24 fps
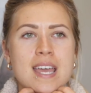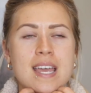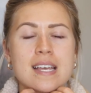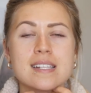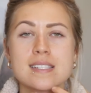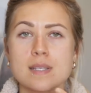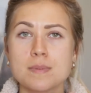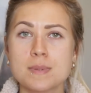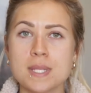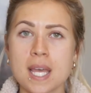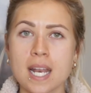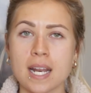
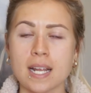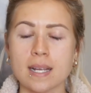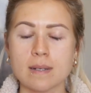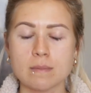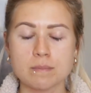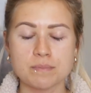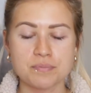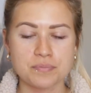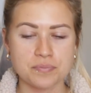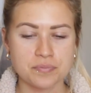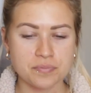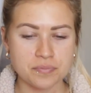it's upsetting.
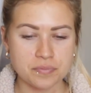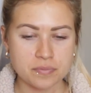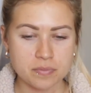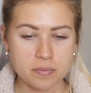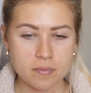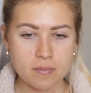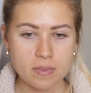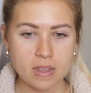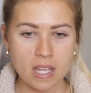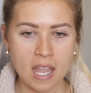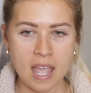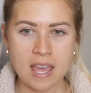
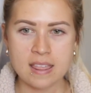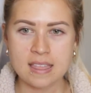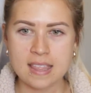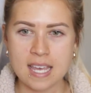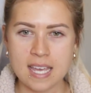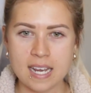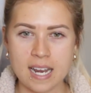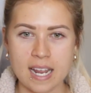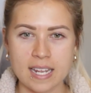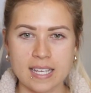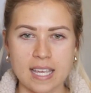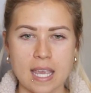And
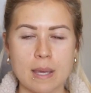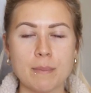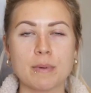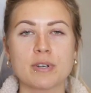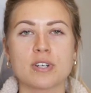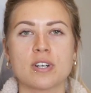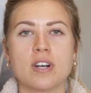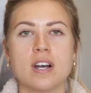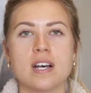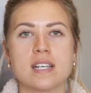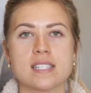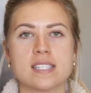then I came
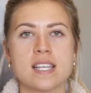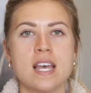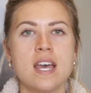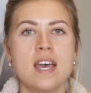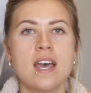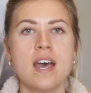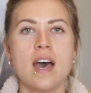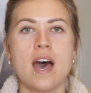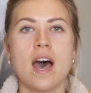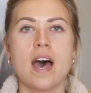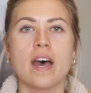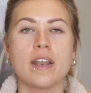across
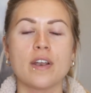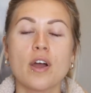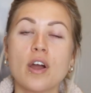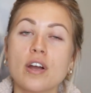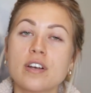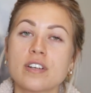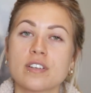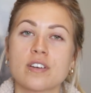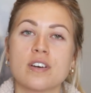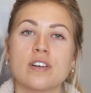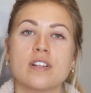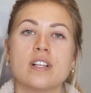an
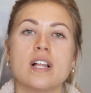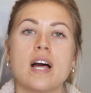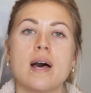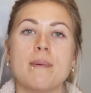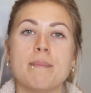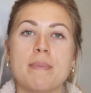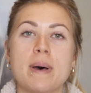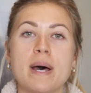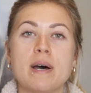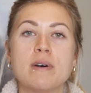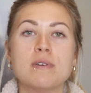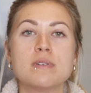article
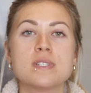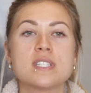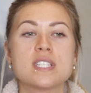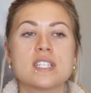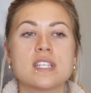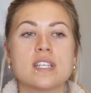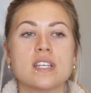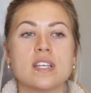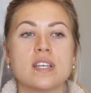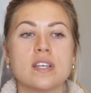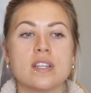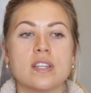about
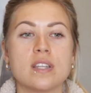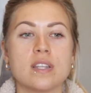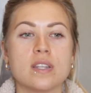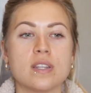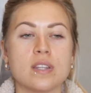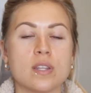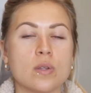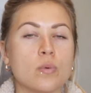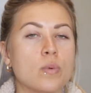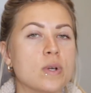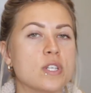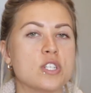
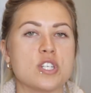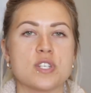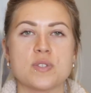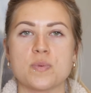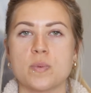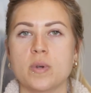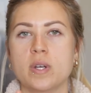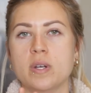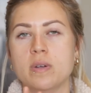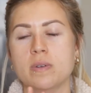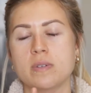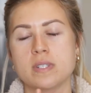the witch's
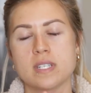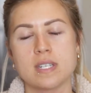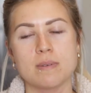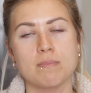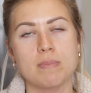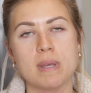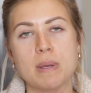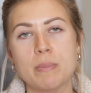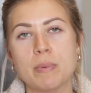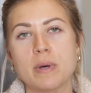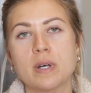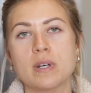wound and
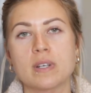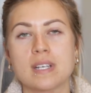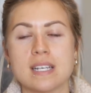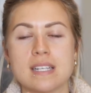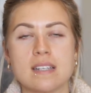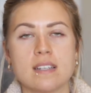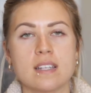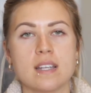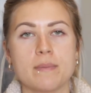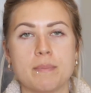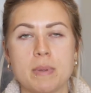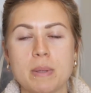people
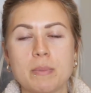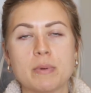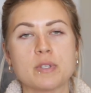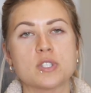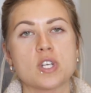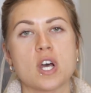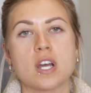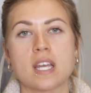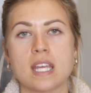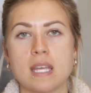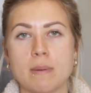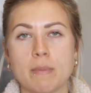
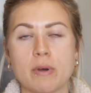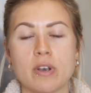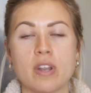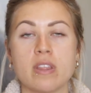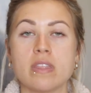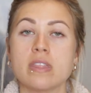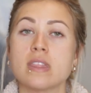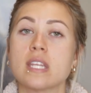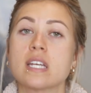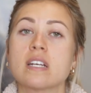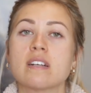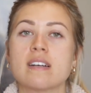talking about it
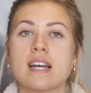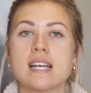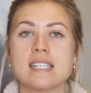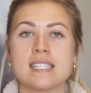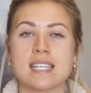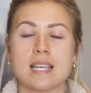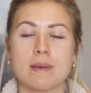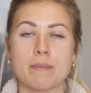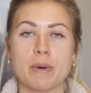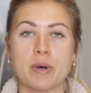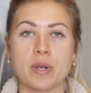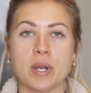and
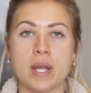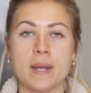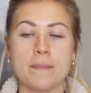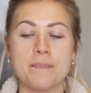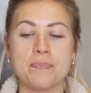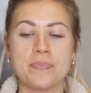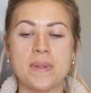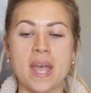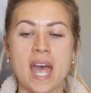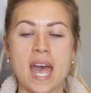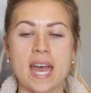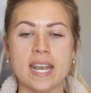theorizing about it,
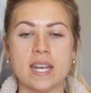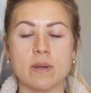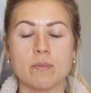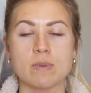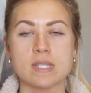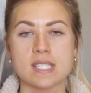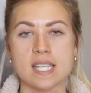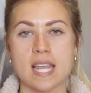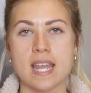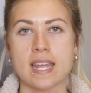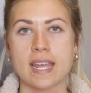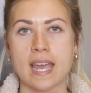and it
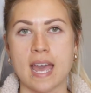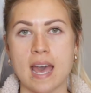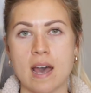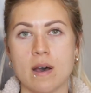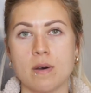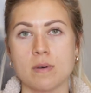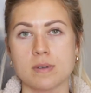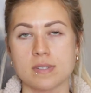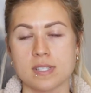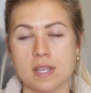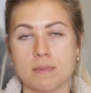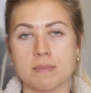was saying
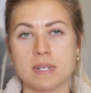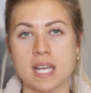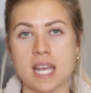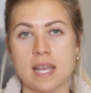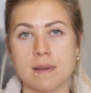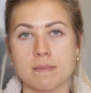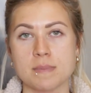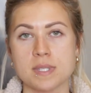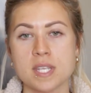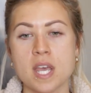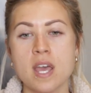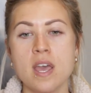how
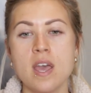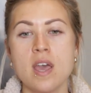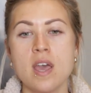sometimes